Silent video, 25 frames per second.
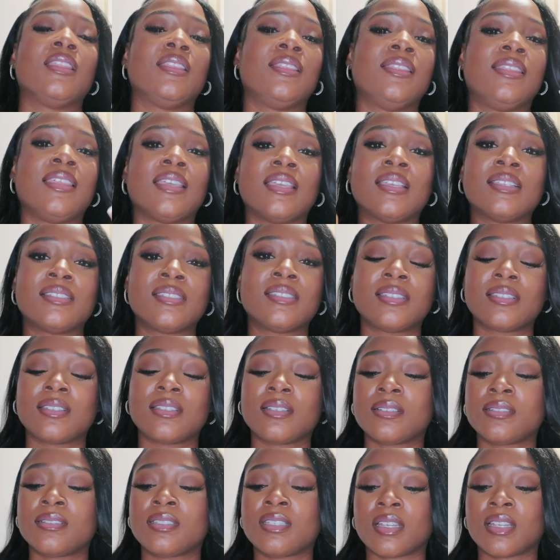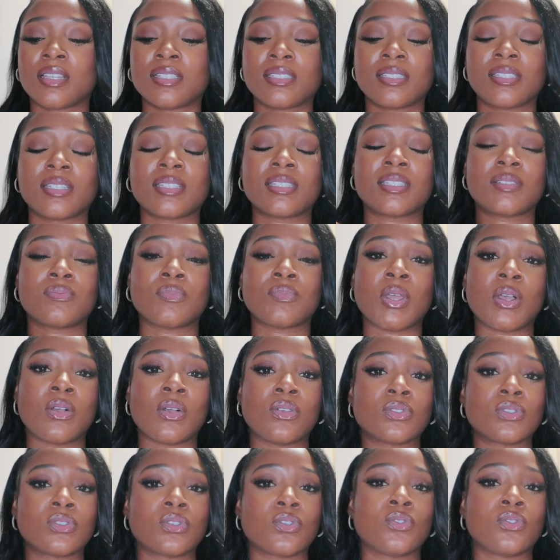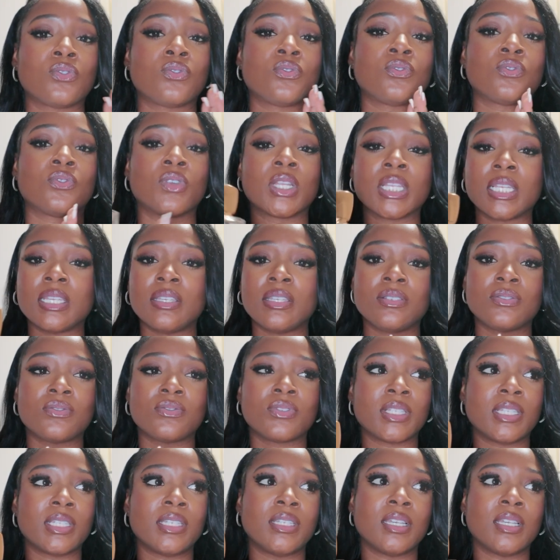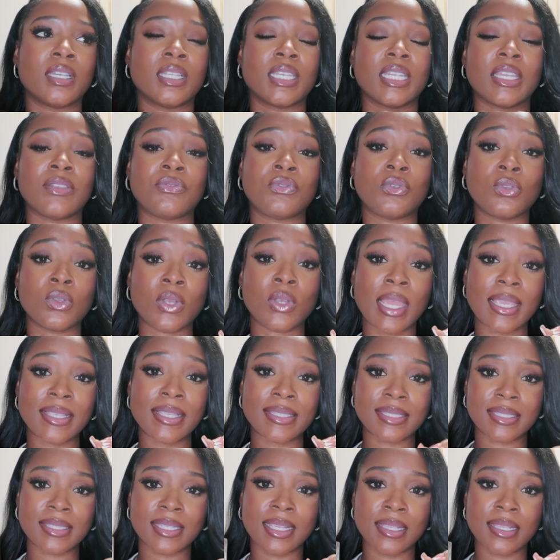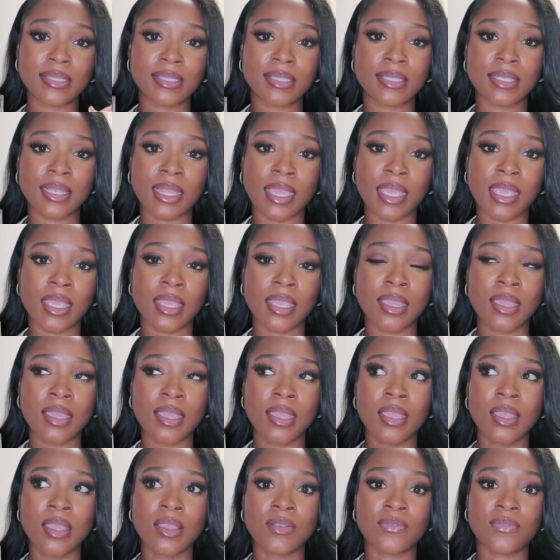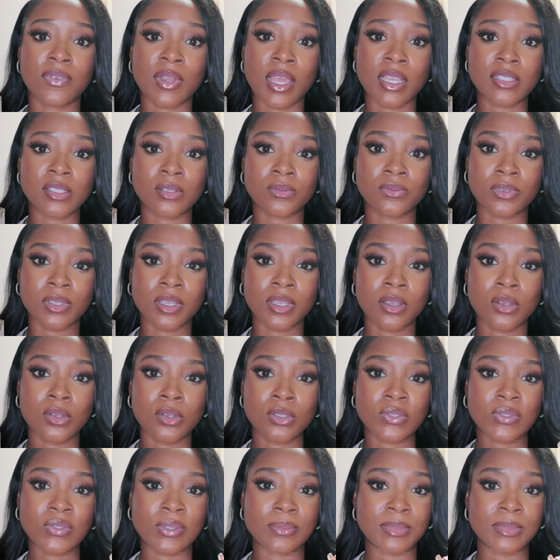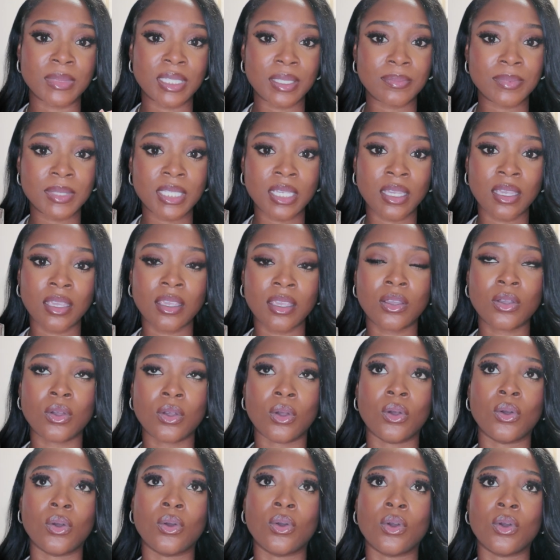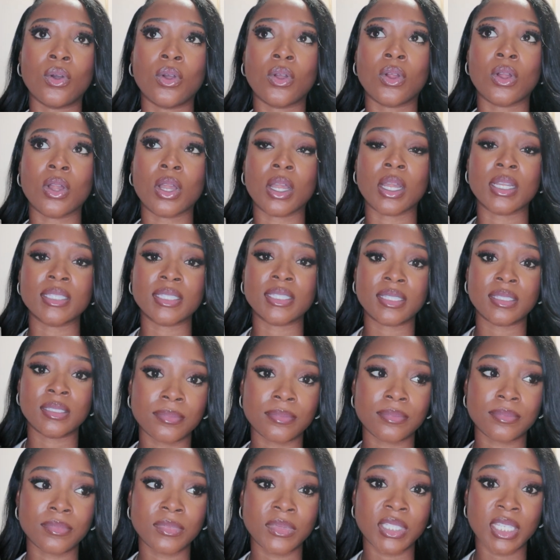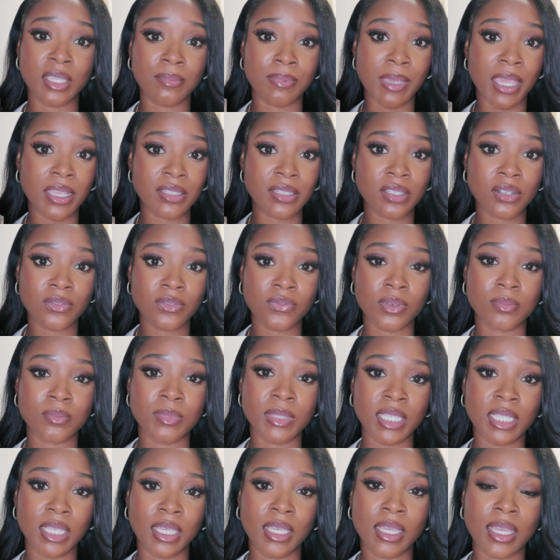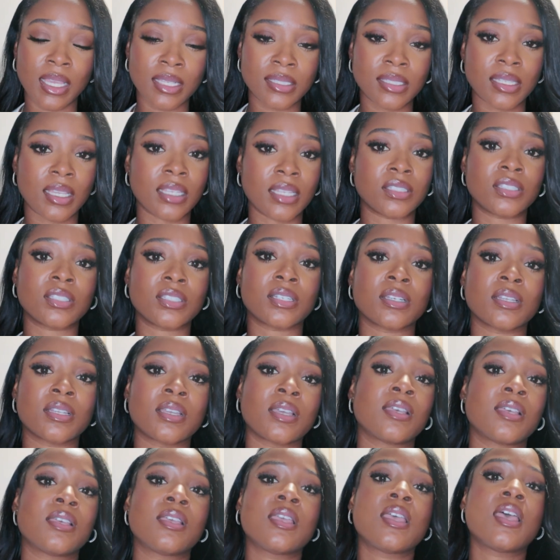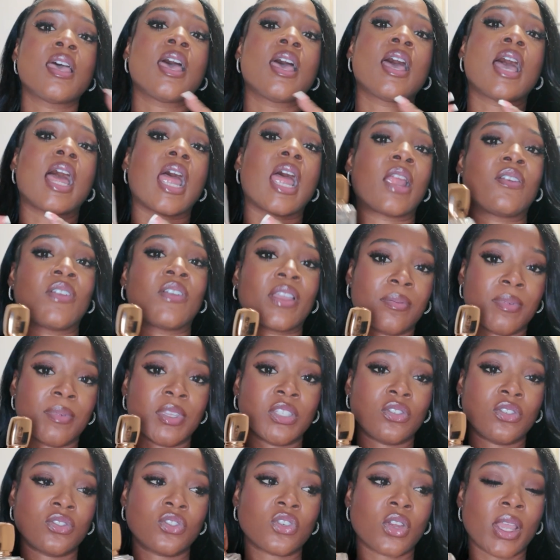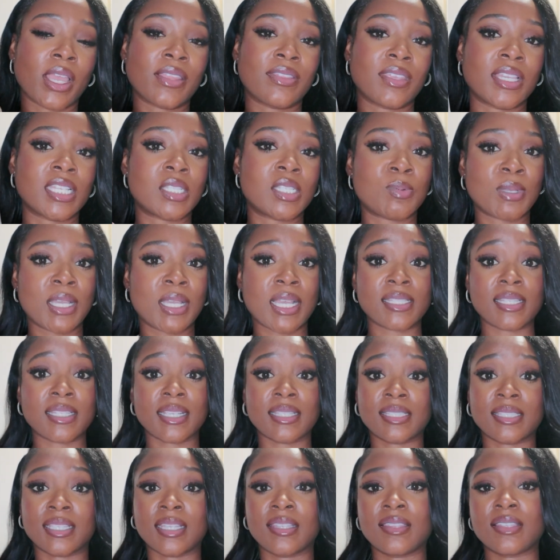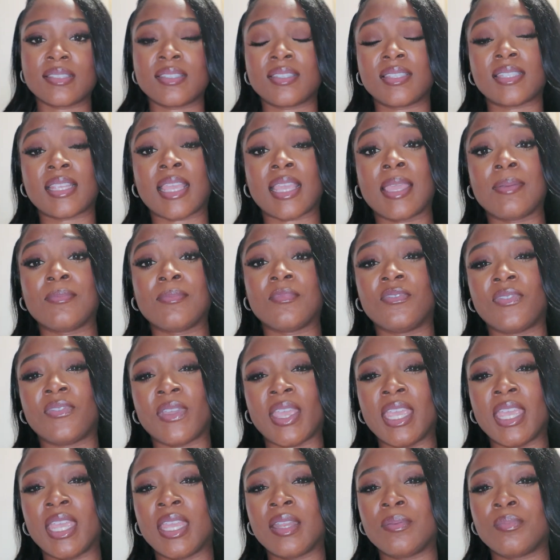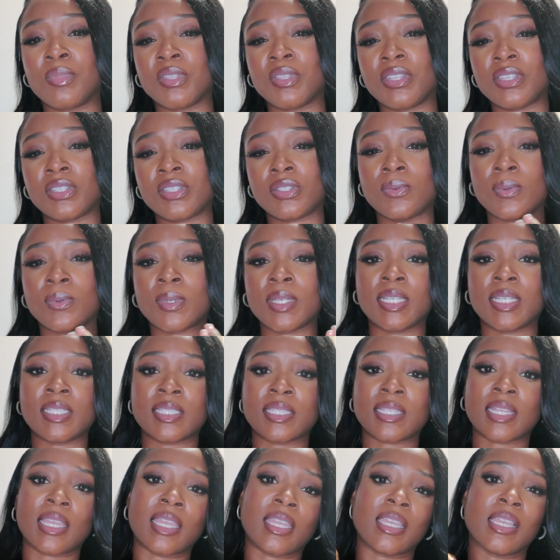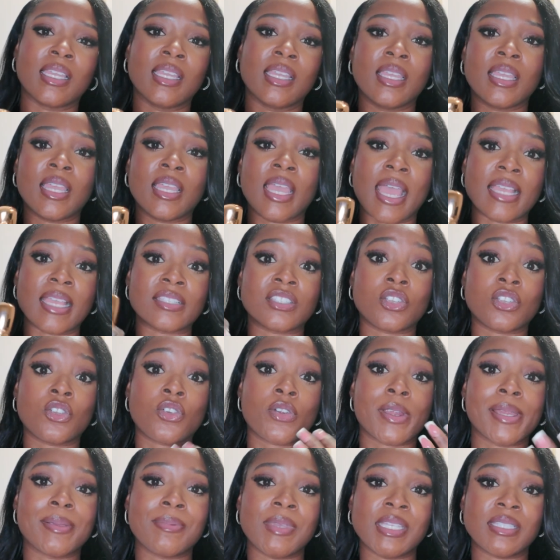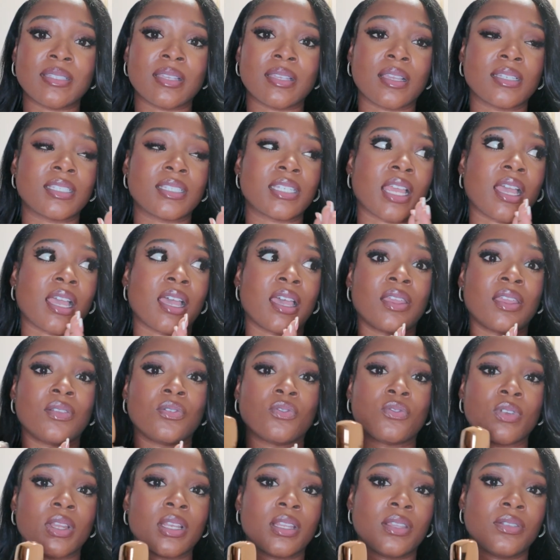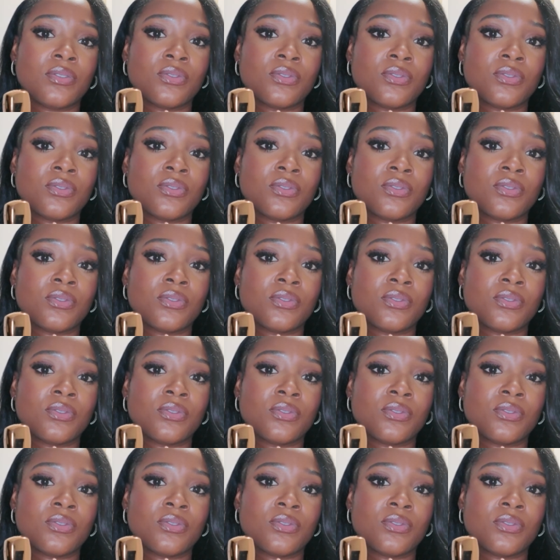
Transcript: this just smells really, really good. If you like scents like Philosophico's from Diptyque or Debaser from DS and Durga, I recommend you try this because it's in the same vein, but this one is like, has a creamy touch. I really,